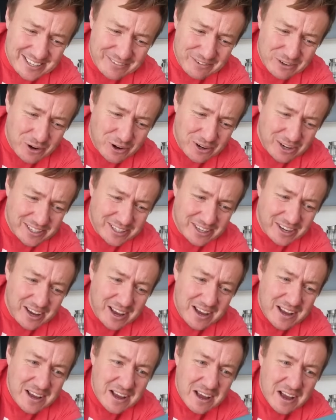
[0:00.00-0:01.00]
even got like a
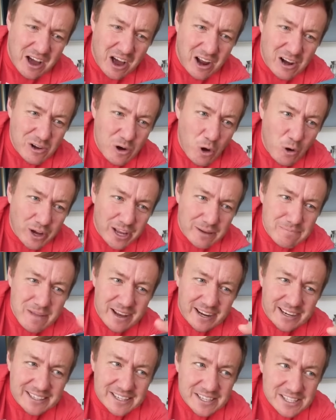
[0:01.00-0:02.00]
locking
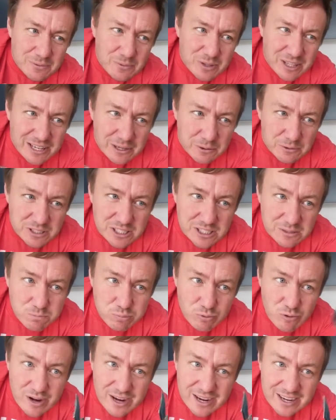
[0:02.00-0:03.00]
mechanism with a little
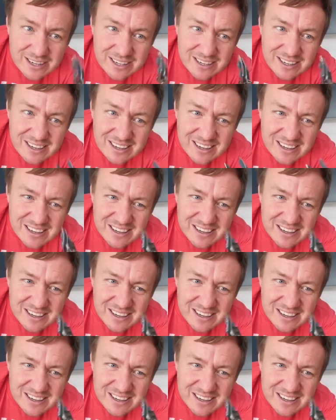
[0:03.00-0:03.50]
spring.